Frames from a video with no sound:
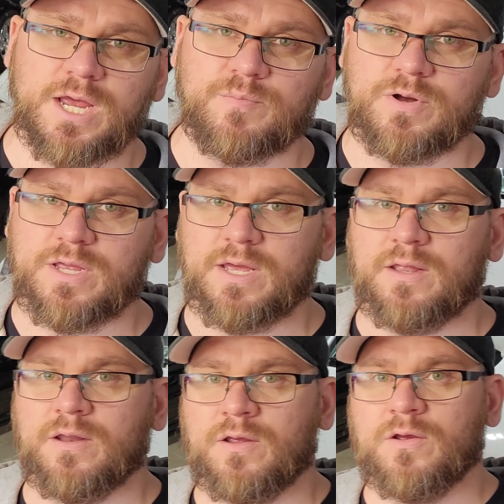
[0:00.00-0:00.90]
camber
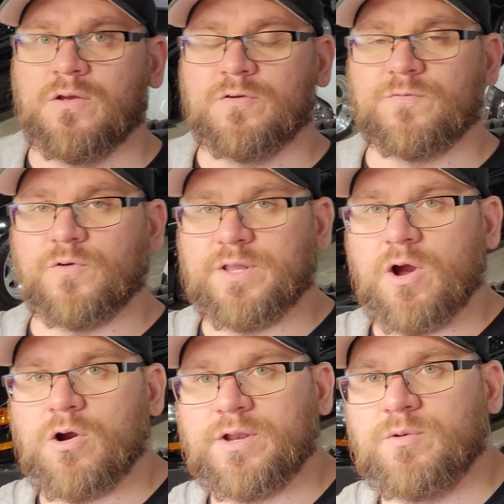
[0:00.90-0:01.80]
kit for the
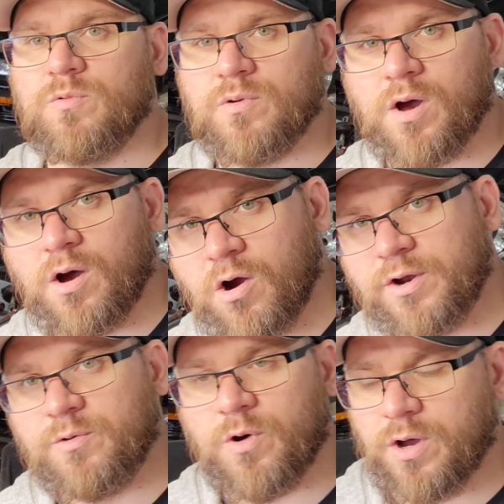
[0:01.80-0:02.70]
RD1,
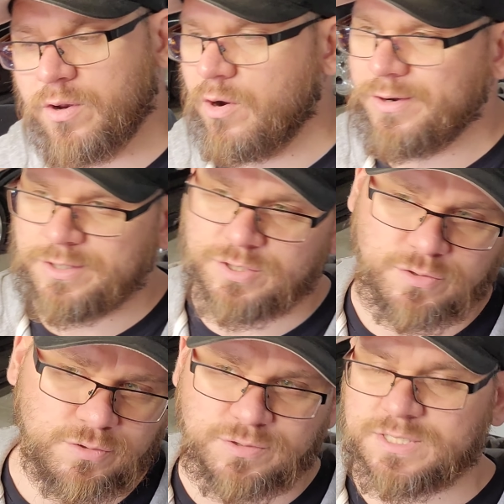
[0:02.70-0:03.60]

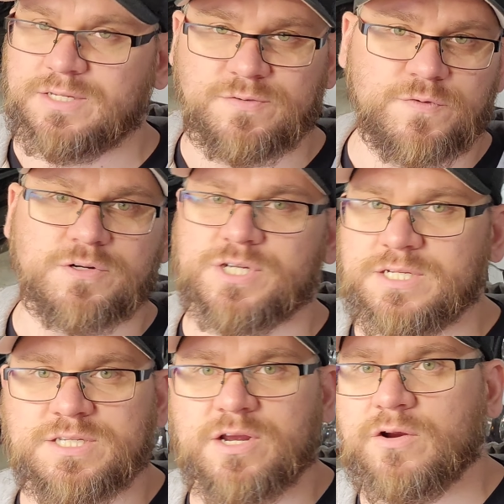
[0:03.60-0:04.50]
RD2, so that's the first
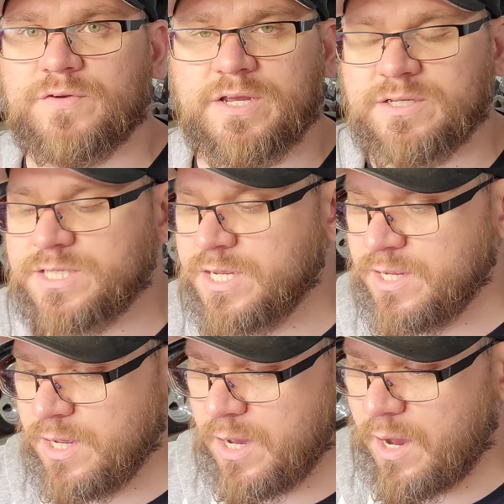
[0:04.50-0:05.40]
gen CRVs.
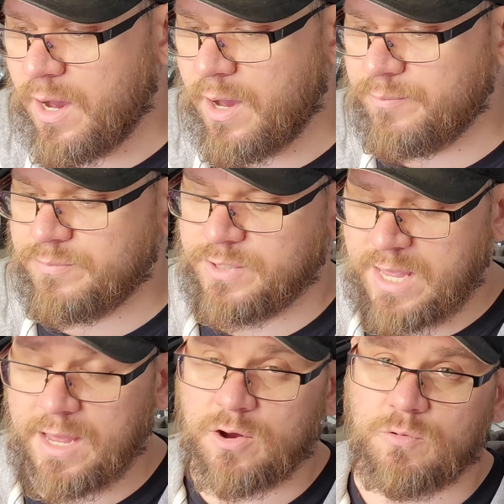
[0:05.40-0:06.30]
You
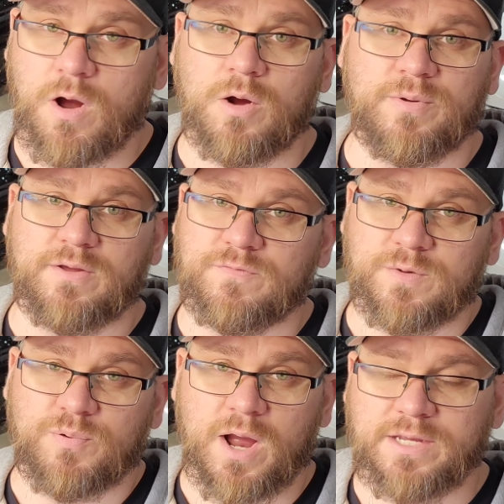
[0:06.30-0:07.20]
can't go wrong with it. For
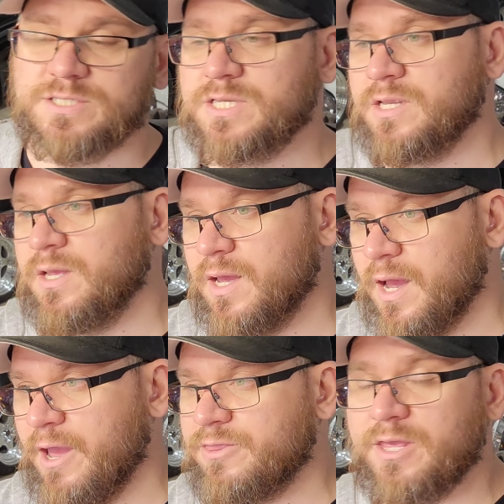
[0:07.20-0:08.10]
the price,
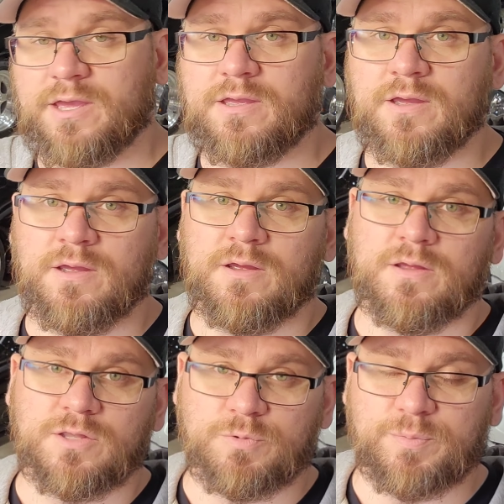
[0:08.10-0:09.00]
I think
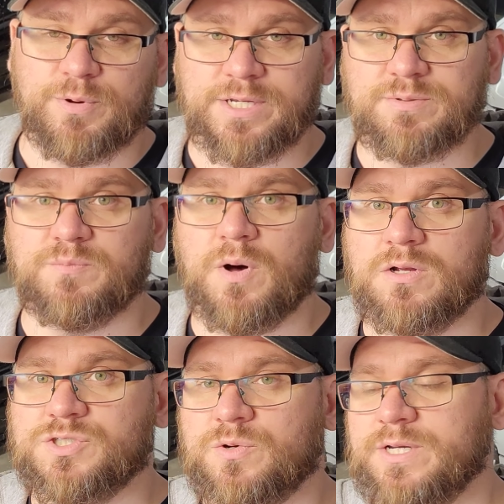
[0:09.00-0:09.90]
the replacement
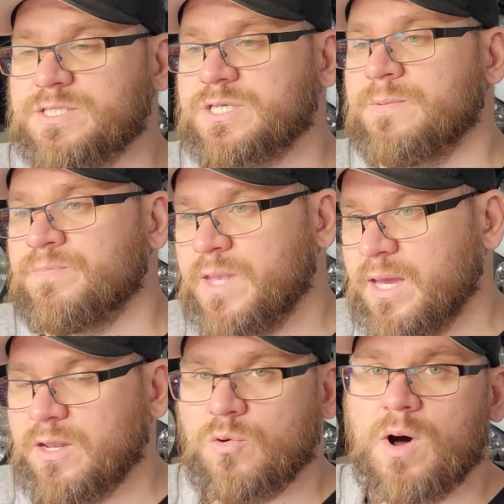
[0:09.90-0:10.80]
ball joints
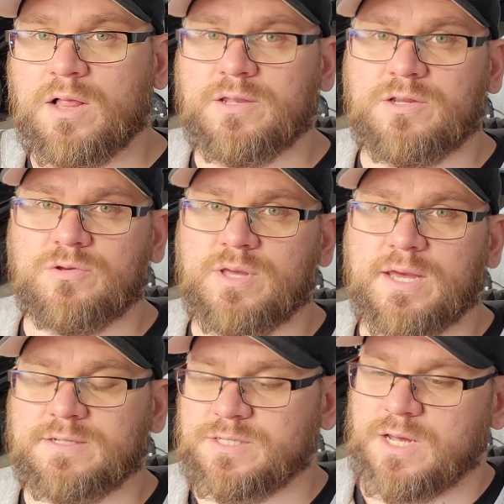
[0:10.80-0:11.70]
and the quality you
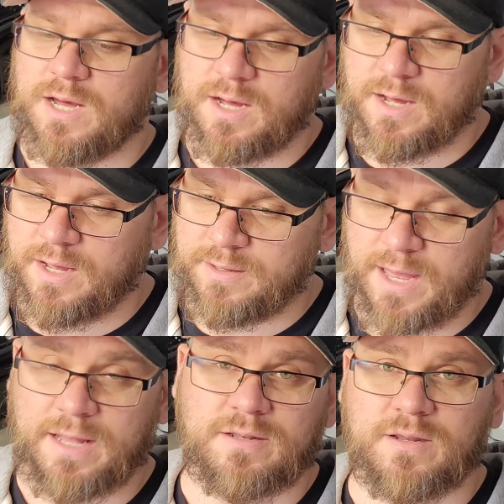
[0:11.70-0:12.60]
get
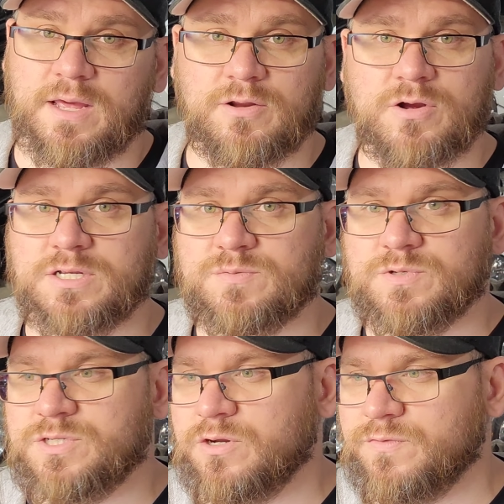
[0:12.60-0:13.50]
and their
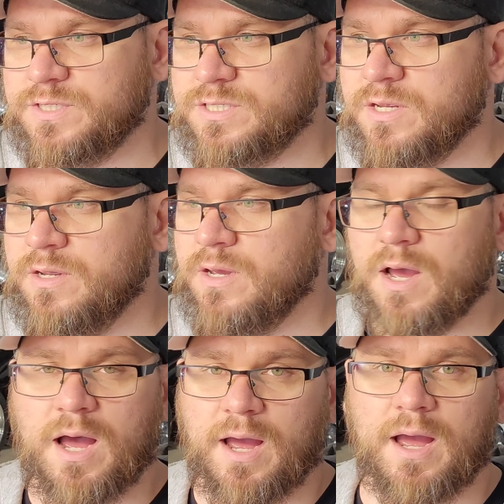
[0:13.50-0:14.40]
customer service,
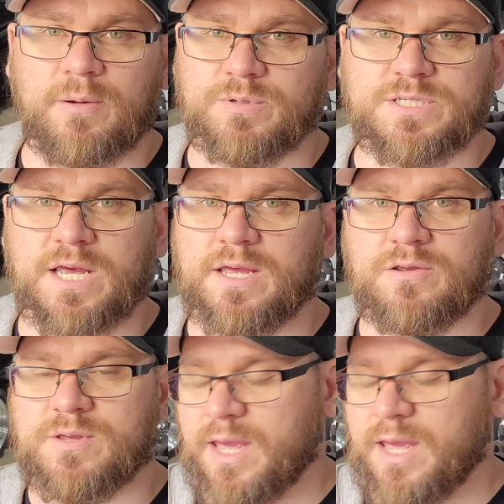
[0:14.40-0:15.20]
I would say you